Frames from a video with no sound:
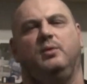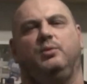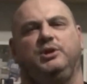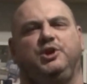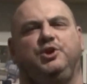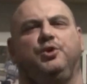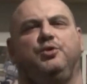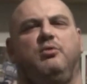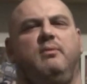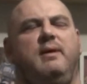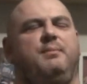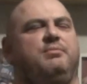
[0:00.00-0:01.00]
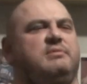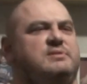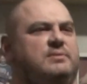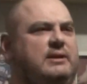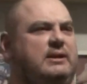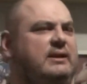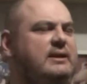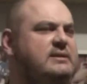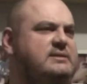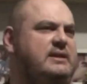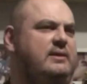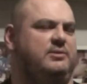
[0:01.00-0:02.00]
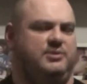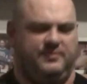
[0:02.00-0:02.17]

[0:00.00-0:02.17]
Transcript: What you've got to remember is on a clean sound,